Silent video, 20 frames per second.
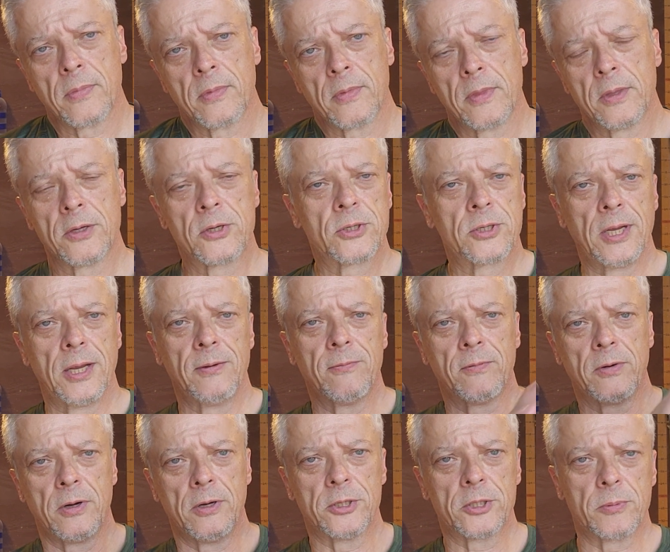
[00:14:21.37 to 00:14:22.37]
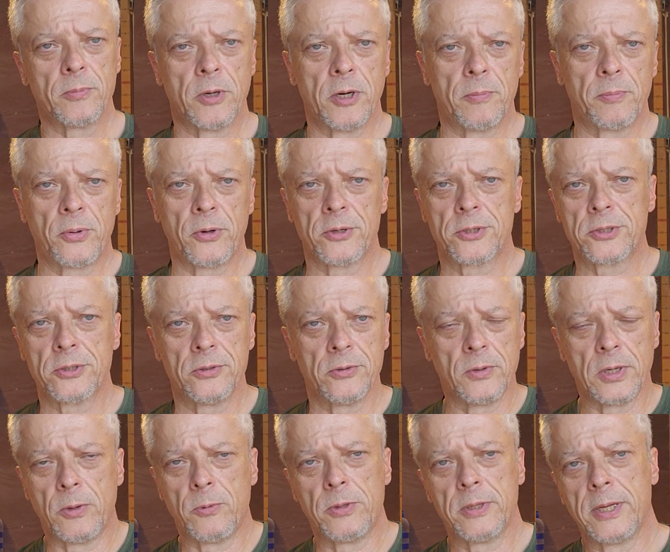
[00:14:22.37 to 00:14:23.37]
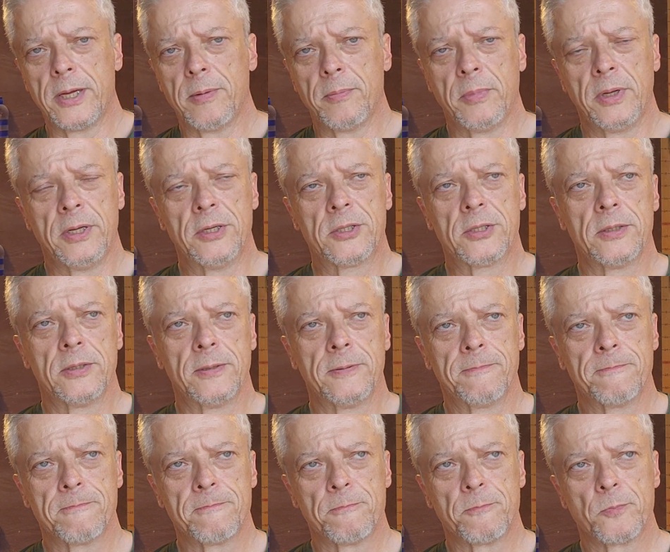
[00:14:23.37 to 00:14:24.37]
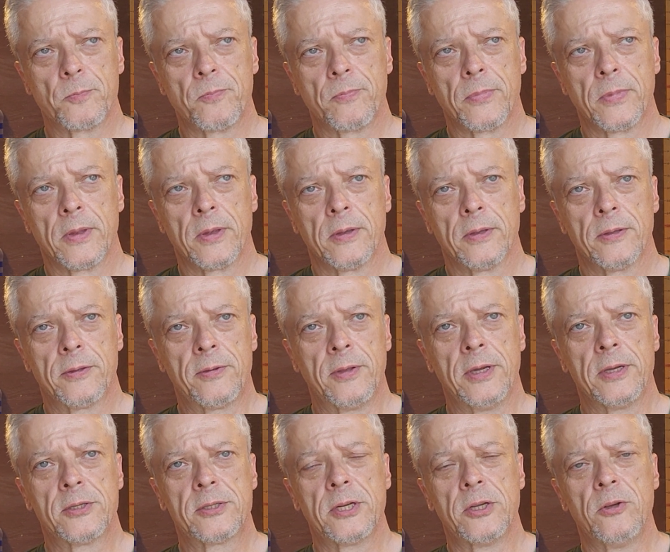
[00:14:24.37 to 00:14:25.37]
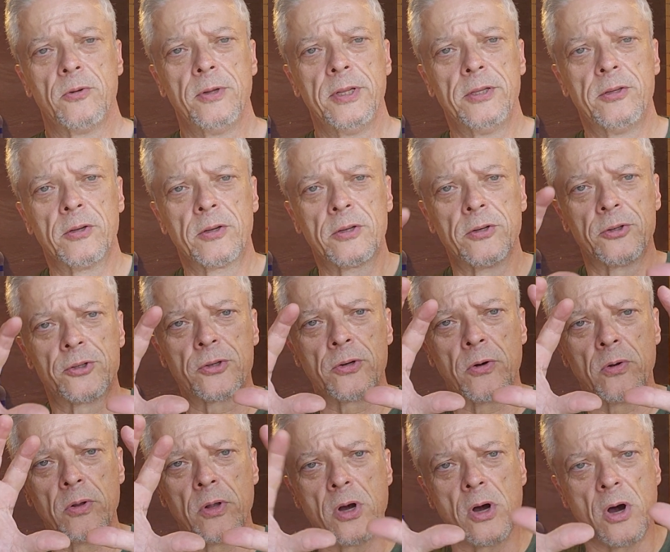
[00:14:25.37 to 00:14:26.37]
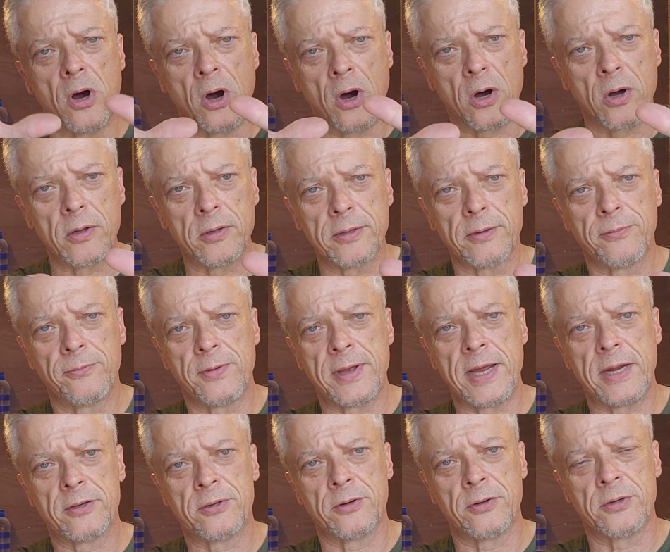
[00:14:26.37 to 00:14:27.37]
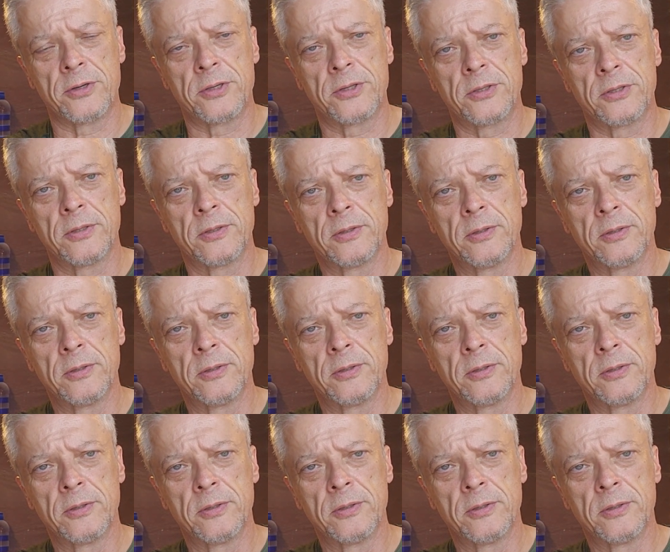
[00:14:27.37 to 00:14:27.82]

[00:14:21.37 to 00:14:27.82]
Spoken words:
The same very smart person, who I will not mention, thinks that you need to control all the factors